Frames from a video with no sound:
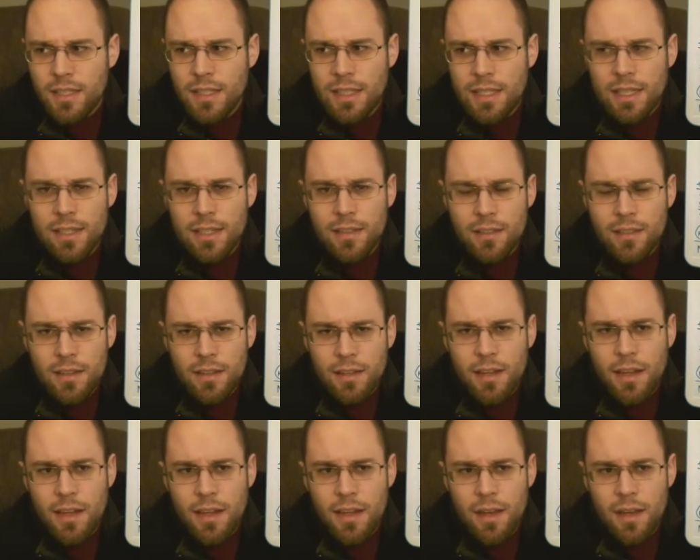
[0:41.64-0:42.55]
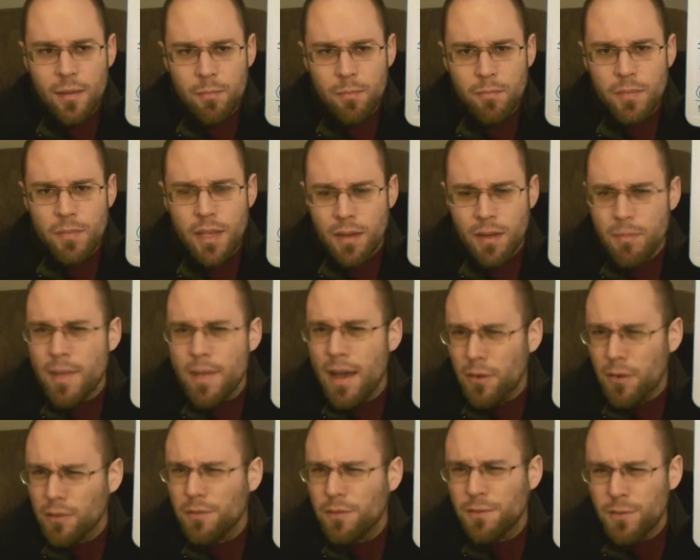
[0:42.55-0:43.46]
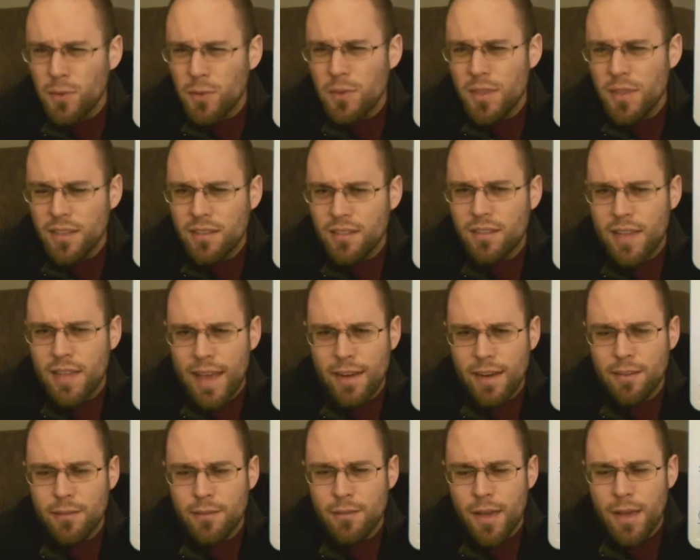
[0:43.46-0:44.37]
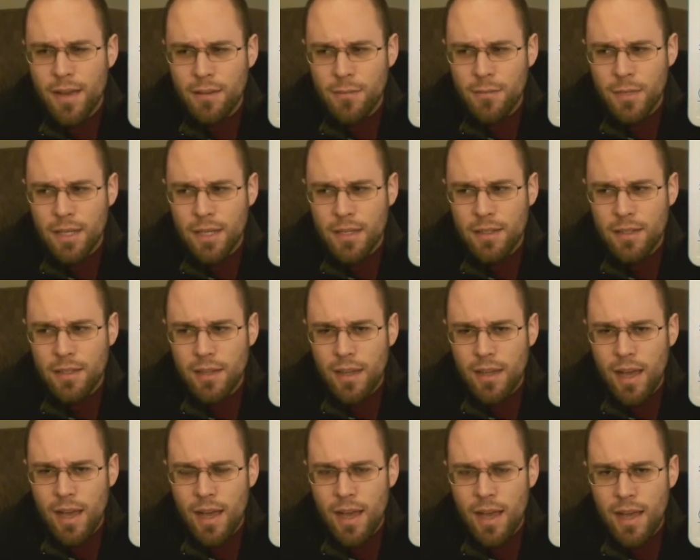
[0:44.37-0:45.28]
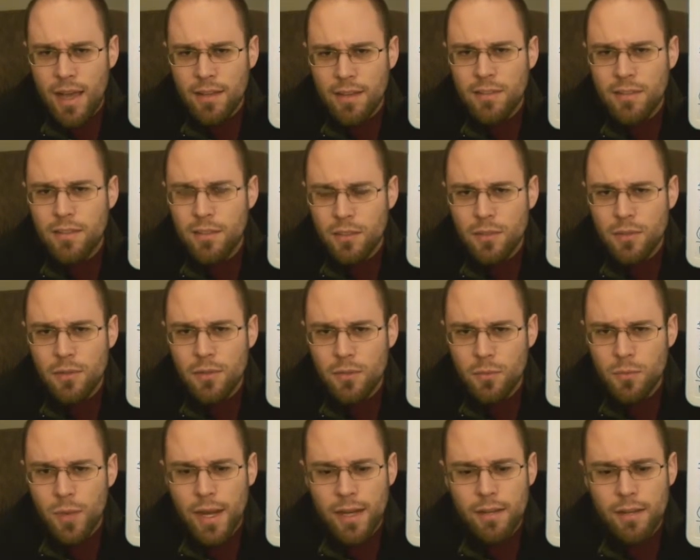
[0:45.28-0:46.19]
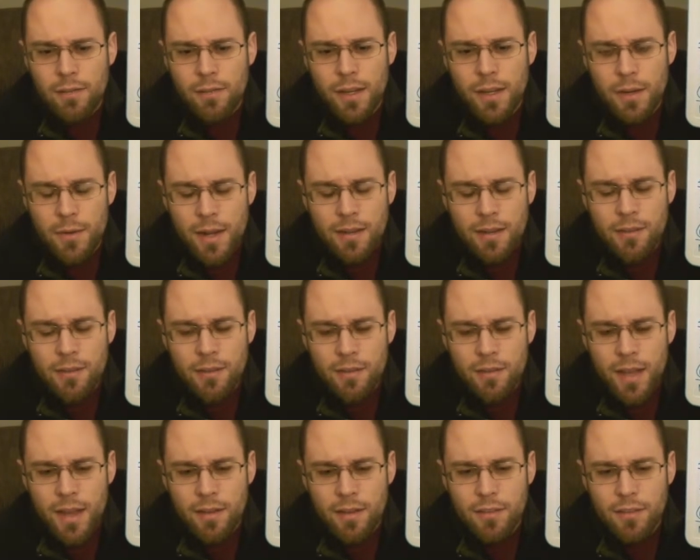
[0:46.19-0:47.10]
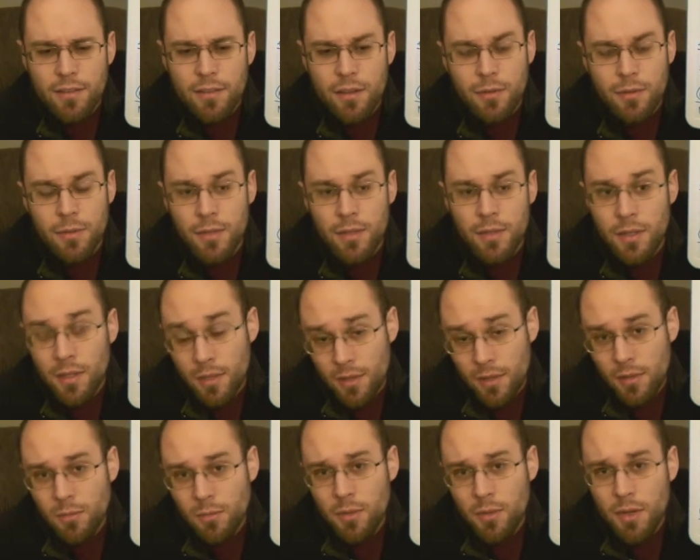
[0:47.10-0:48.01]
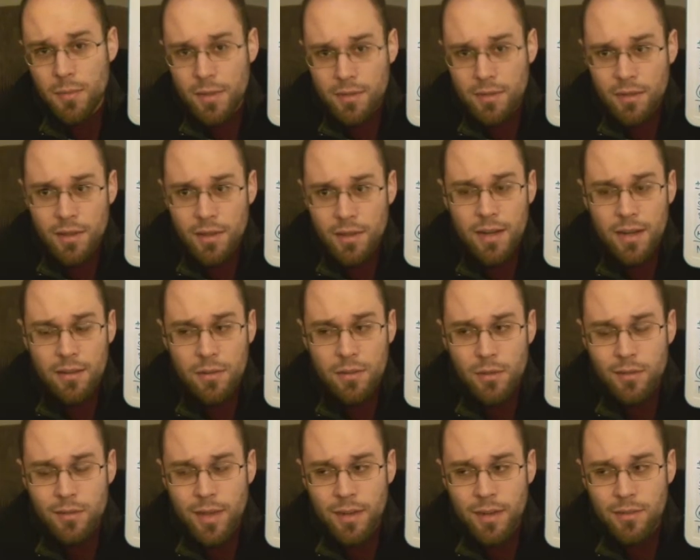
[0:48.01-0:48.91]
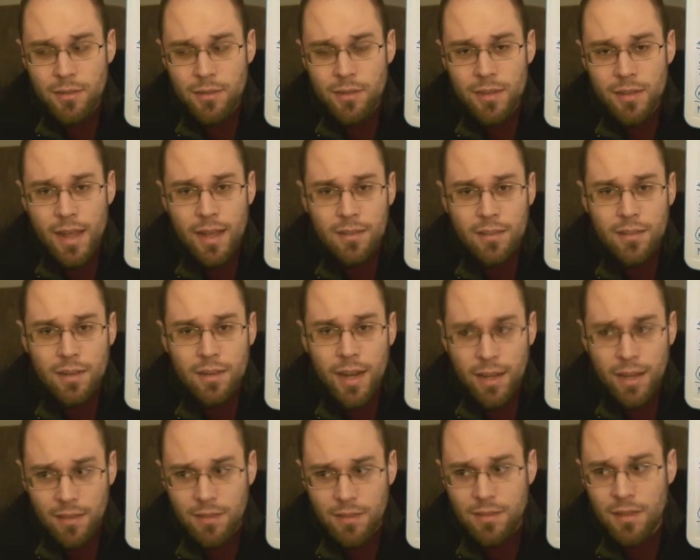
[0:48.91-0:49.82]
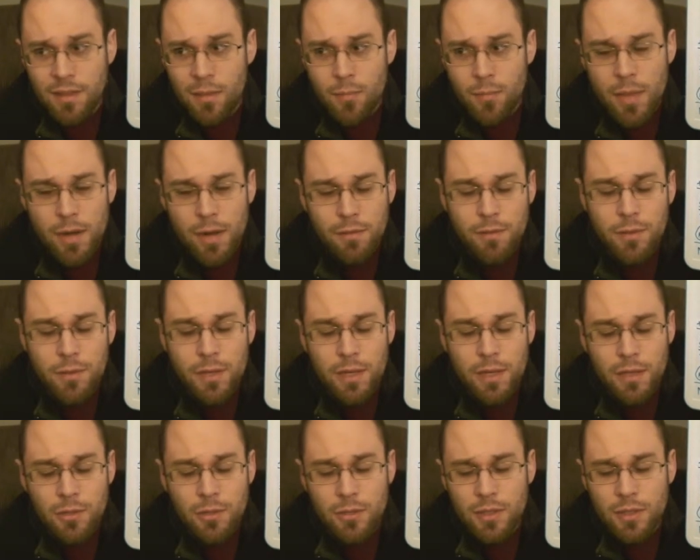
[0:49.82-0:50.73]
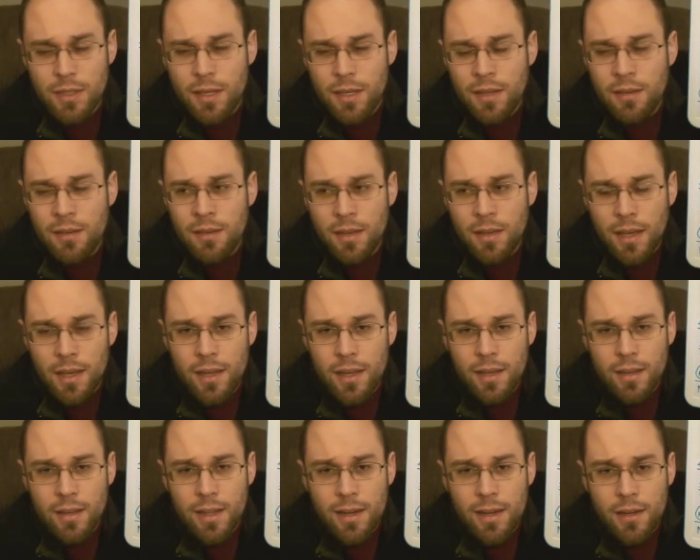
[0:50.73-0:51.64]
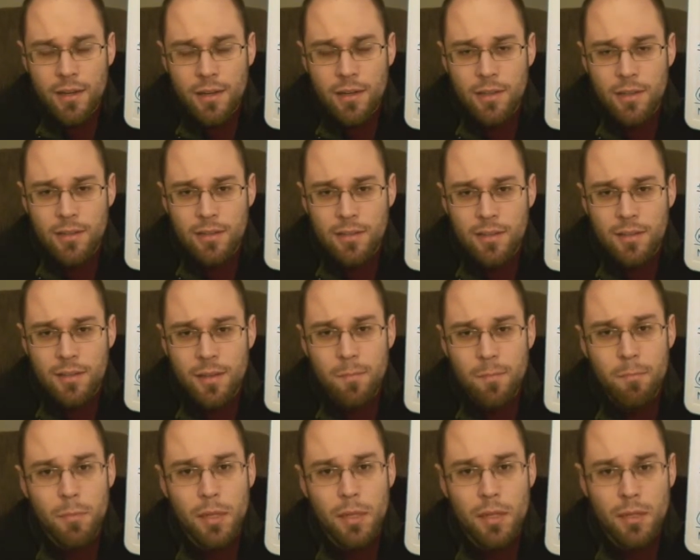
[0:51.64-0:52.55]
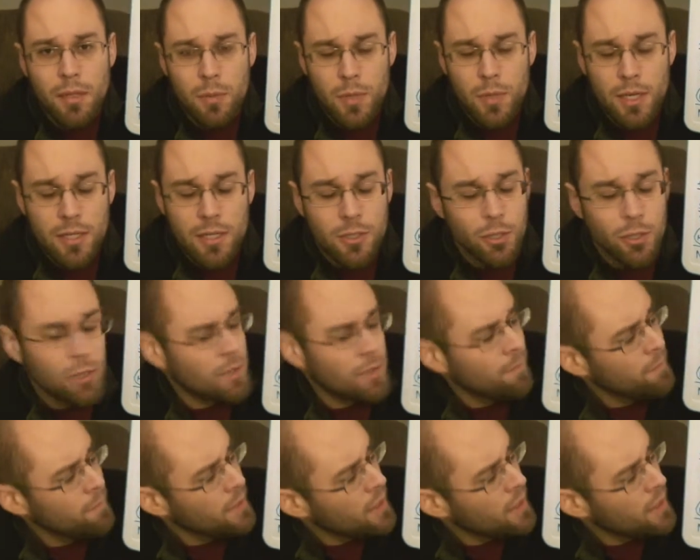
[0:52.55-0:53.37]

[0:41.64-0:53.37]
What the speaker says: eat an amount of food that satisfies me and still lose weight if I don't exercise. So when I missed a day or two of exercise and ate the same amount of food I usually did, that caused some balloonage.